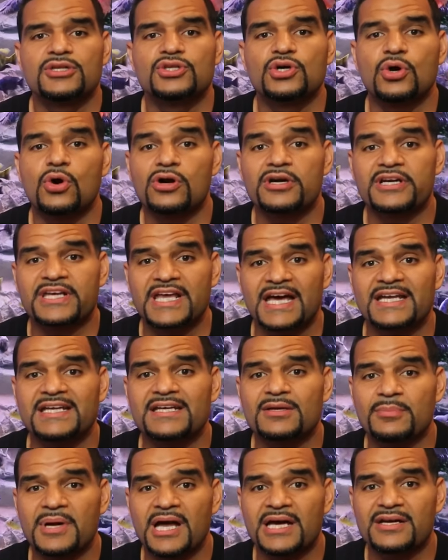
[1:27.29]
The
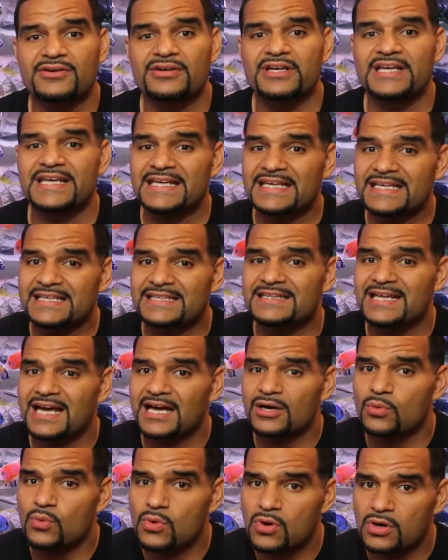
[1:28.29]
organic matter in
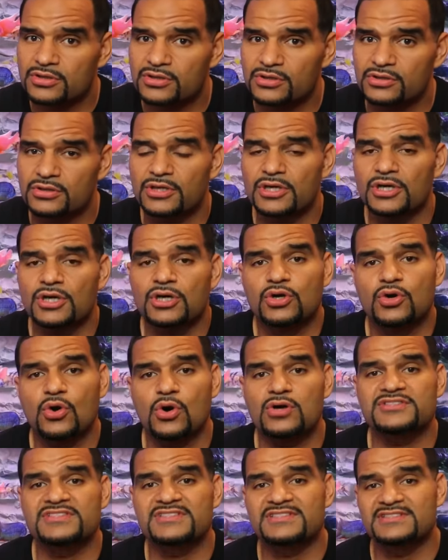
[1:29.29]
that water
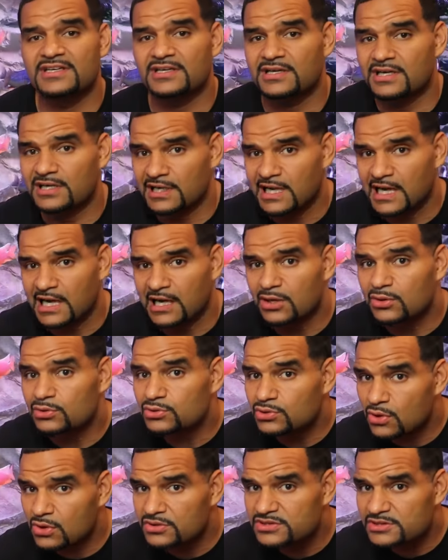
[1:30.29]
causes the
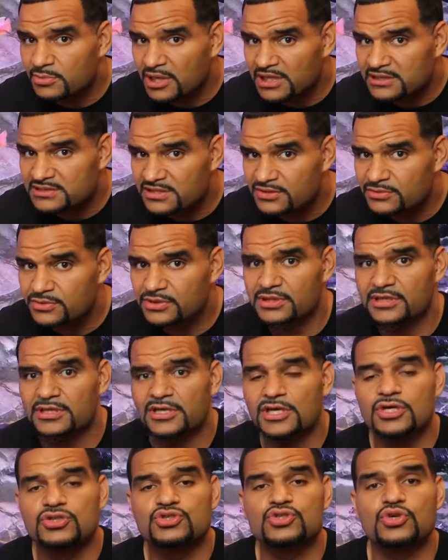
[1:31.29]
cloud-causing bacteria
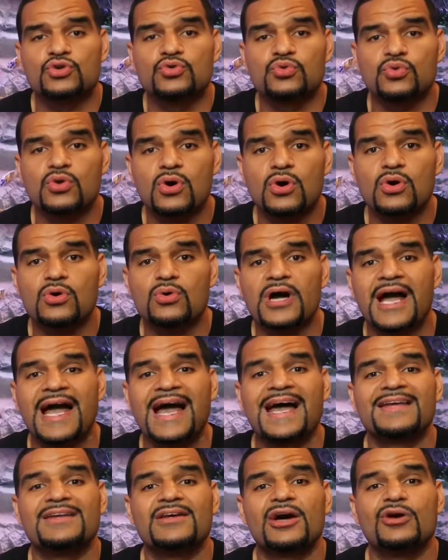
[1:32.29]
to grow
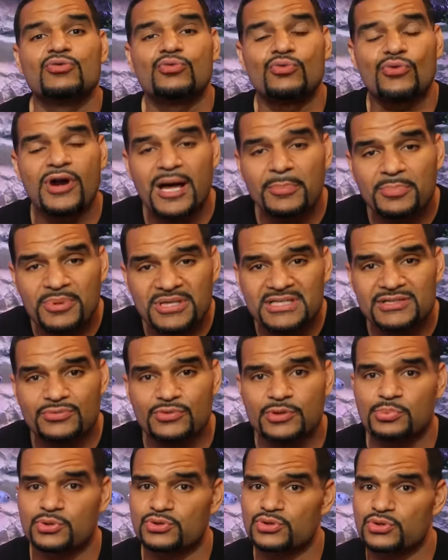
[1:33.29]
and rapidly
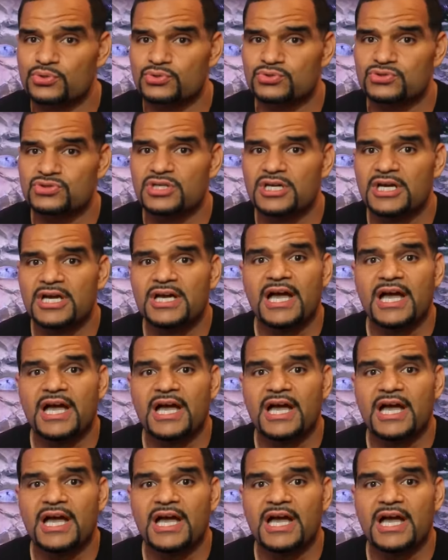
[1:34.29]
reproduce.